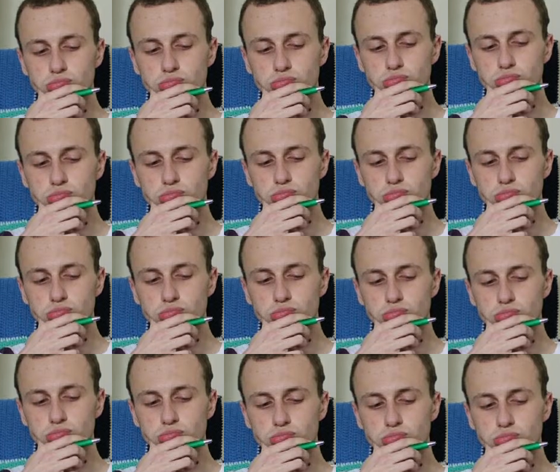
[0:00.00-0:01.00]
of all
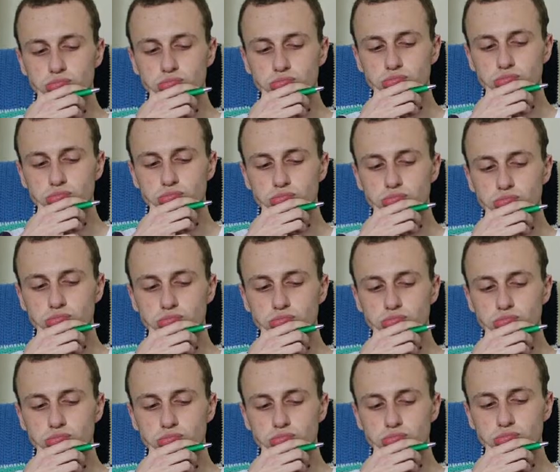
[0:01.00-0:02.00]
time.
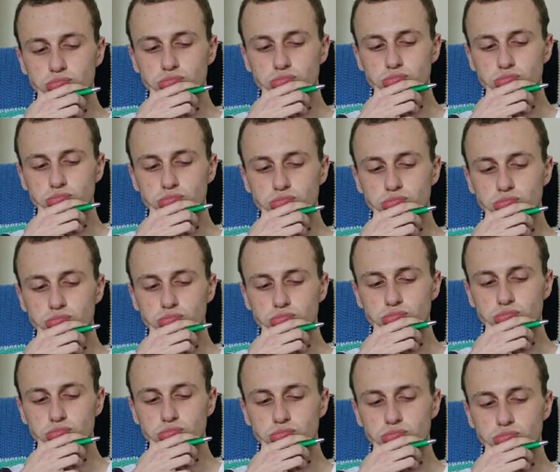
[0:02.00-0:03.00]
It was on Cartoon
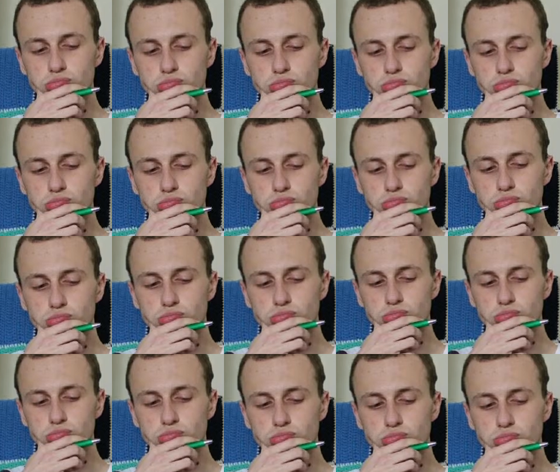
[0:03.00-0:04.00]
Network.
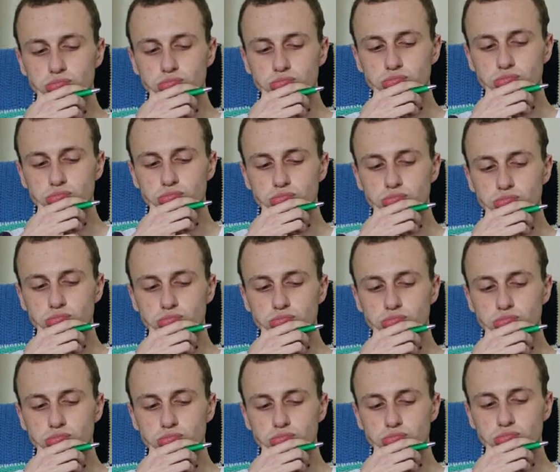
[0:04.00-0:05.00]
Probably the only
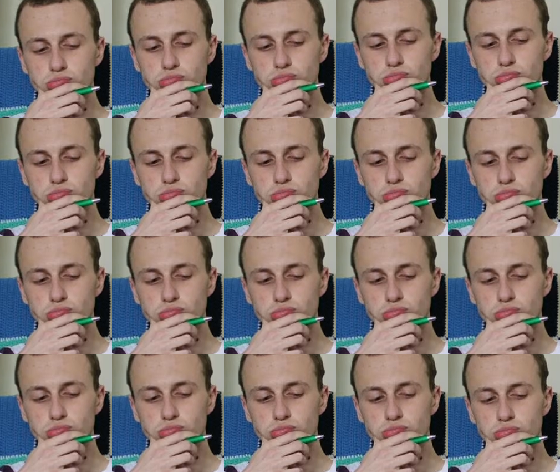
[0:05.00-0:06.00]
thing
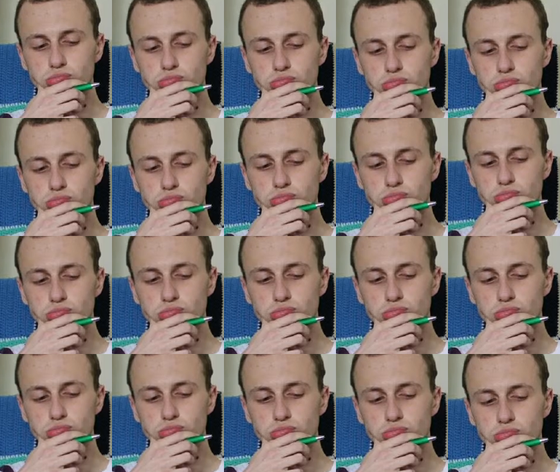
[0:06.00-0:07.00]
worth watching
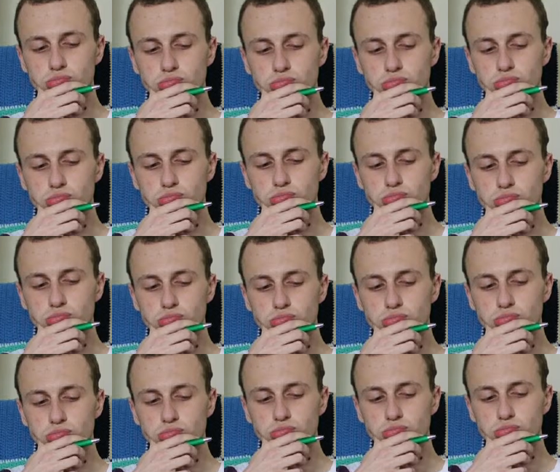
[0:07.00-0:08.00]
on Cartoon
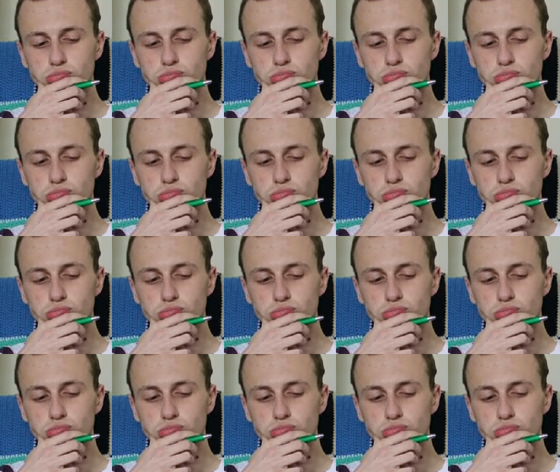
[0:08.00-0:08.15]
Network.